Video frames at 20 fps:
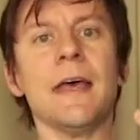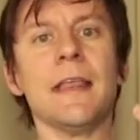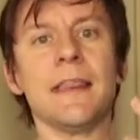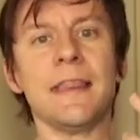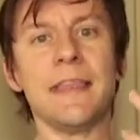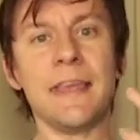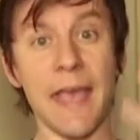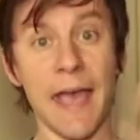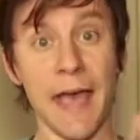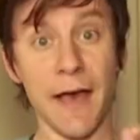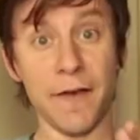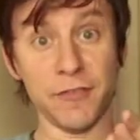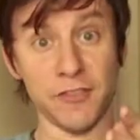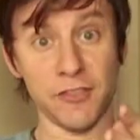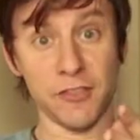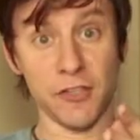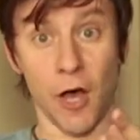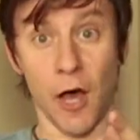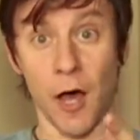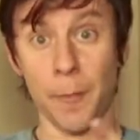the
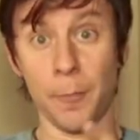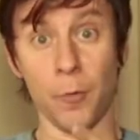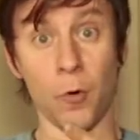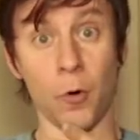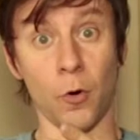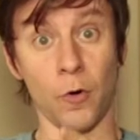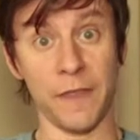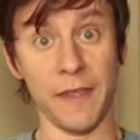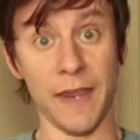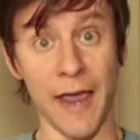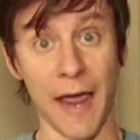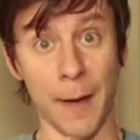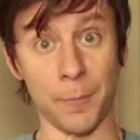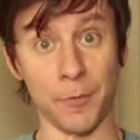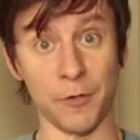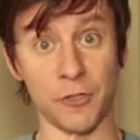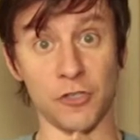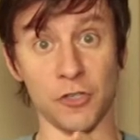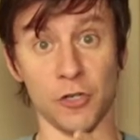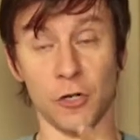f-stop or the
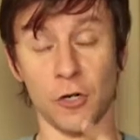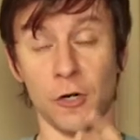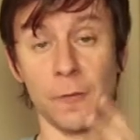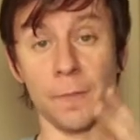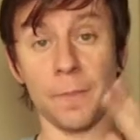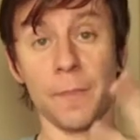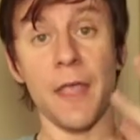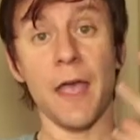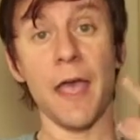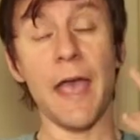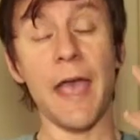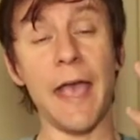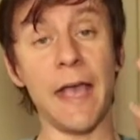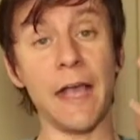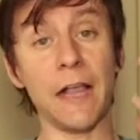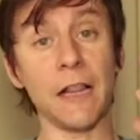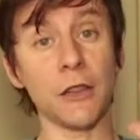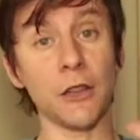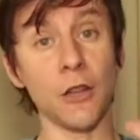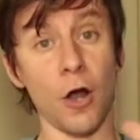aperture,
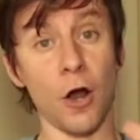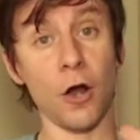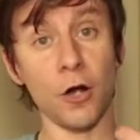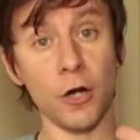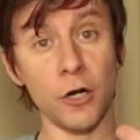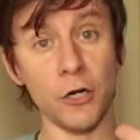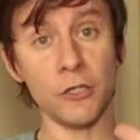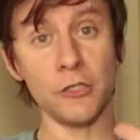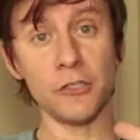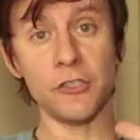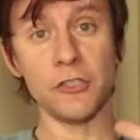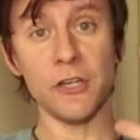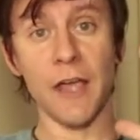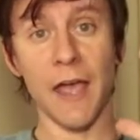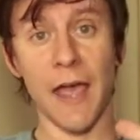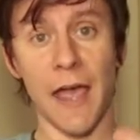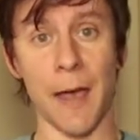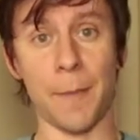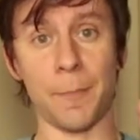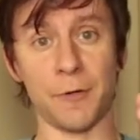a large
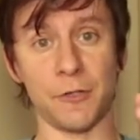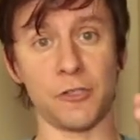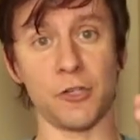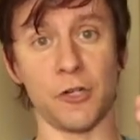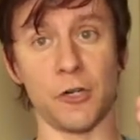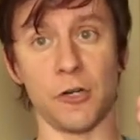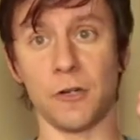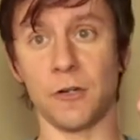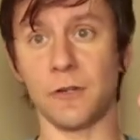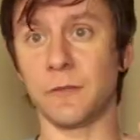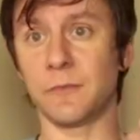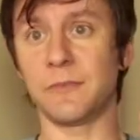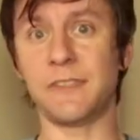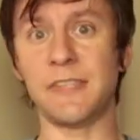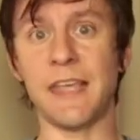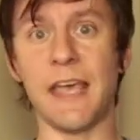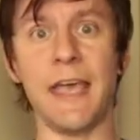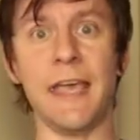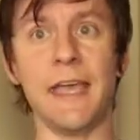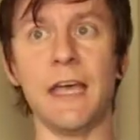aperture,
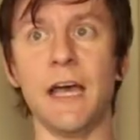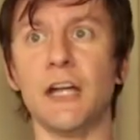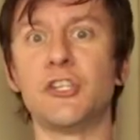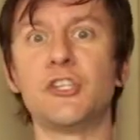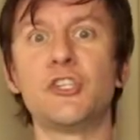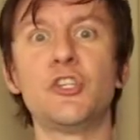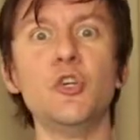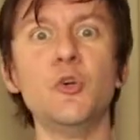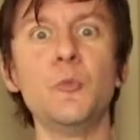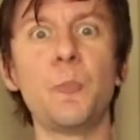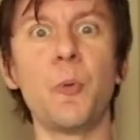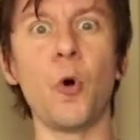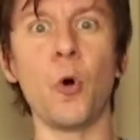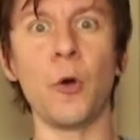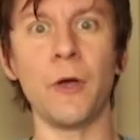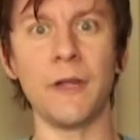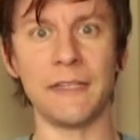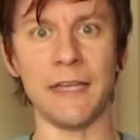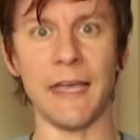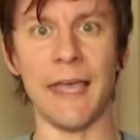say a
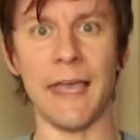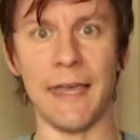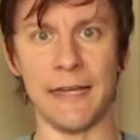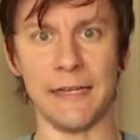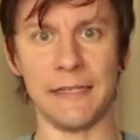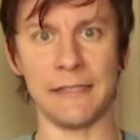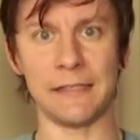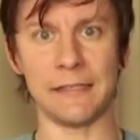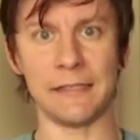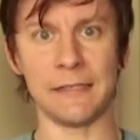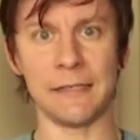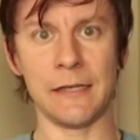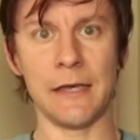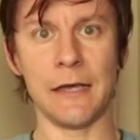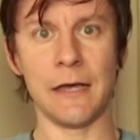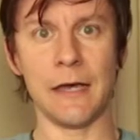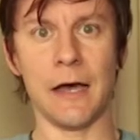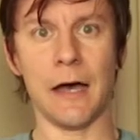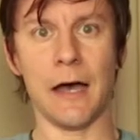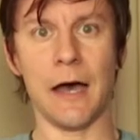2.8.
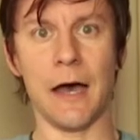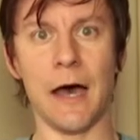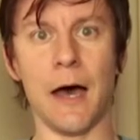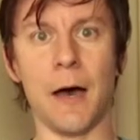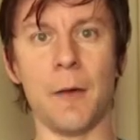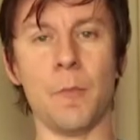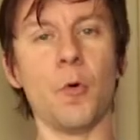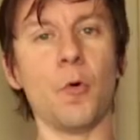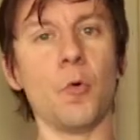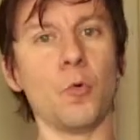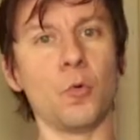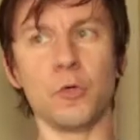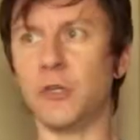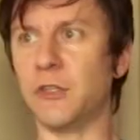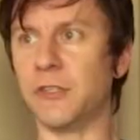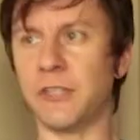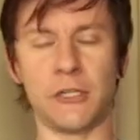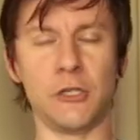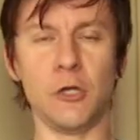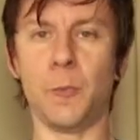You
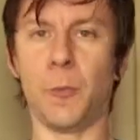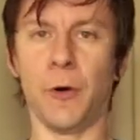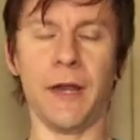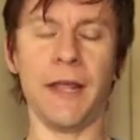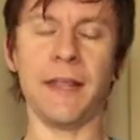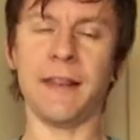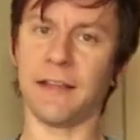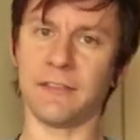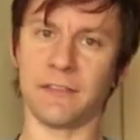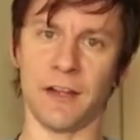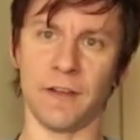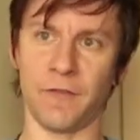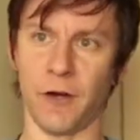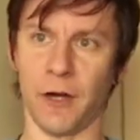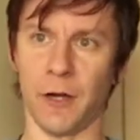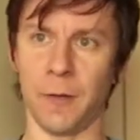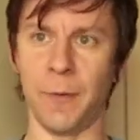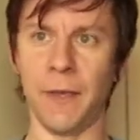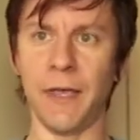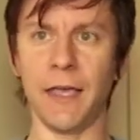say 2.8, that's not
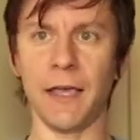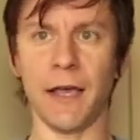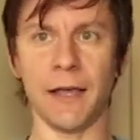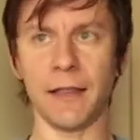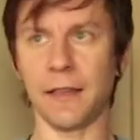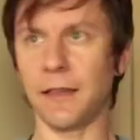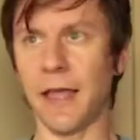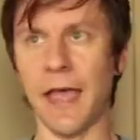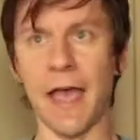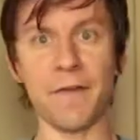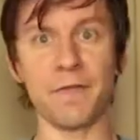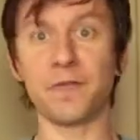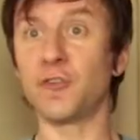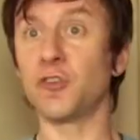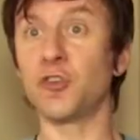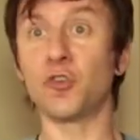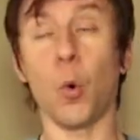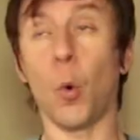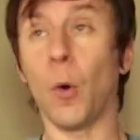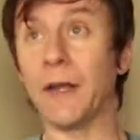very big.
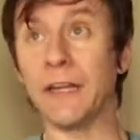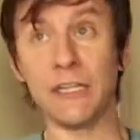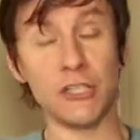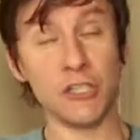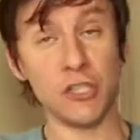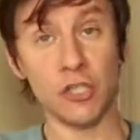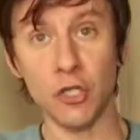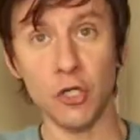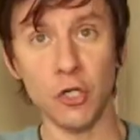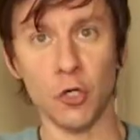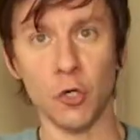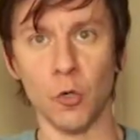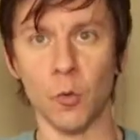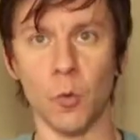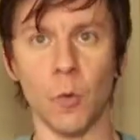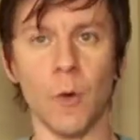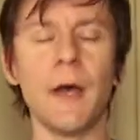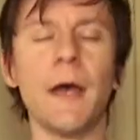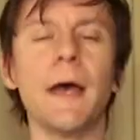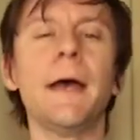
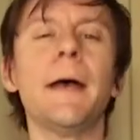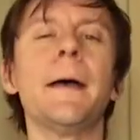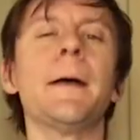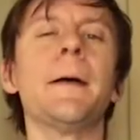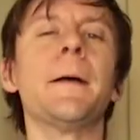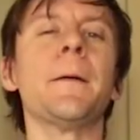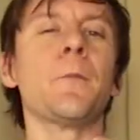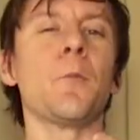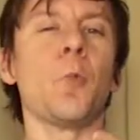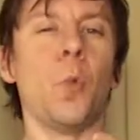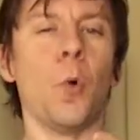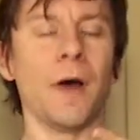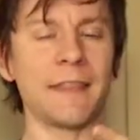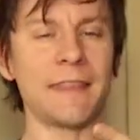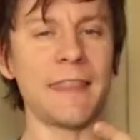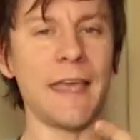f/22, what